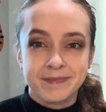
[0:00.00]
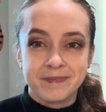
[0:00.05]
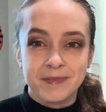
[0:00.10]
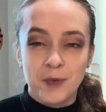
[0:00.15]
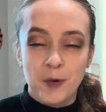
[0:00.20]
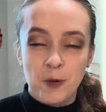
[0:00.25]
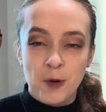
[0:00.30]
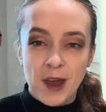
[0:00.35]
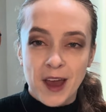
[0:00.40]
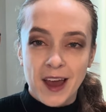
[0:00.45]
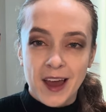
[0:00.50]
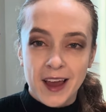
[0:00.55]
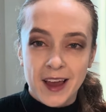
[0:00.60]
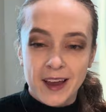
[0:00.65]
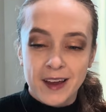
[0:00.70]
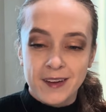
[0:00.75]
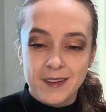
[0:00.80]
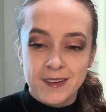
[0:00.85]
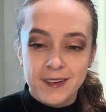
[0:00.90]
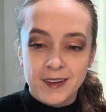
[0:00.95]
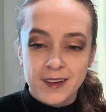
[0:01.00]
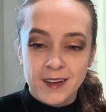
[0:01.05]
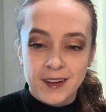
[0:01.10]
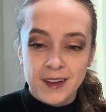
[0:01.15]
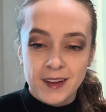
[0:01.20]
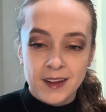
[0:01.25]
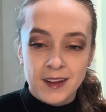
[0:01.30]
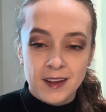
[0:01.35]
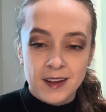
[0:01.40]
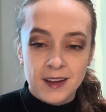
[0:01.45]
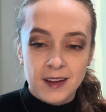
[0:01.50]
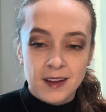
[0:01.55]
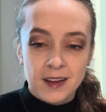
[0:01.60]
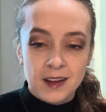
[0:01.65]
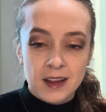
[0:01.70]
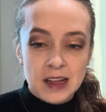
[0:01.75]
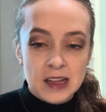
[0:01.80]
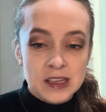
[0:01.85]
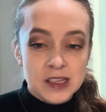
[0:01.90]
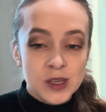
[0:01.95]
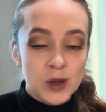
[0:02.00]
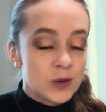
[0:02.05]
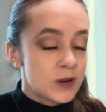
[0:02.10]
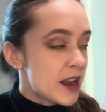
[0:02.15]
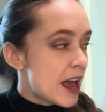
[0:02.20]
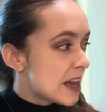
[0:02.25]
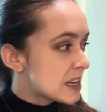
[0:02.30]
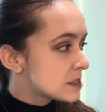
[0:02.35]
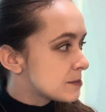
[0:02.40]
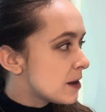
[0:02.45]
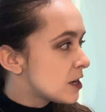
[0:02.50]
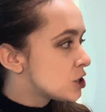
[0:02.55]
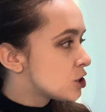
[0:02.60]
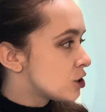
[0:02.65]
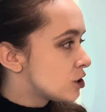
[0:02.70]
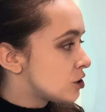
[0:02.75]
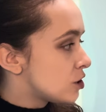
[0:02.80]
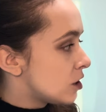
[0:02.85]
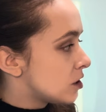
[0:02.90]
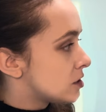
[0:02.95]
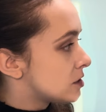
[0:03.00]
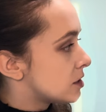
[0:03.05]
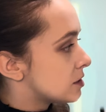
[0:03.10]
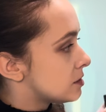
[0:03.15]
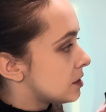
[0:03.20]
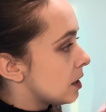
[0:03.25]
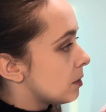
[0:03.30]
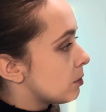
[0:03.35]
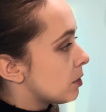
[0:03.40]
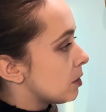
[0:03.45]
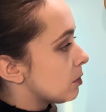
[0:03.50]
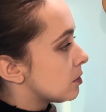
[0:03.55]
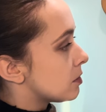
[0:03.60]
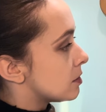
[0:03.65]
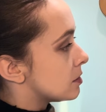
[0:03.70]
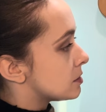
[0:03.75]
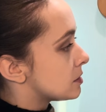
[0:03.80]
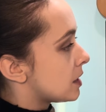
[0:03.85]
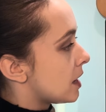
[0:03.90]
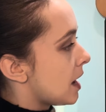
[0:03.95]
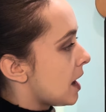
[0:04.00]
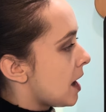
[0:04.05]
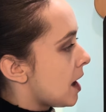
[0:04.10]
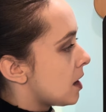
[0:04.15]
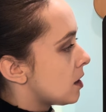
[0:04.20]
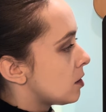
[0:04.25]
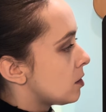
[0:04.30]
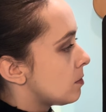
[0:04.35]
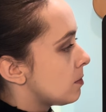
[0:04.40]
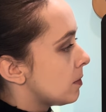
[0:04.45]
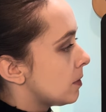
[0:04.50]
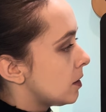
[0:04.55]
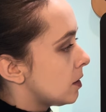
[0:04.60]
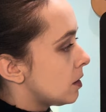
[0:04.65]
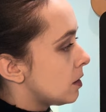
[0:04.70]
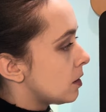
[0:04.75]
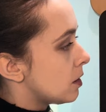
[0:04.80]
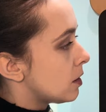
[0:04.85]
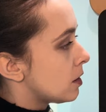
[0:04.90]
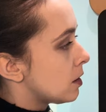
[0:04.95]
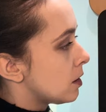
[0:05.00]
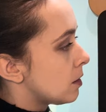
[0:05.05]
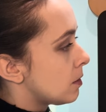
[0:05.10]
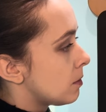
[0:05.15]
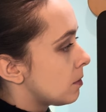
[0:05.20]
Okay, so next measure starts the same way with this caterpillar.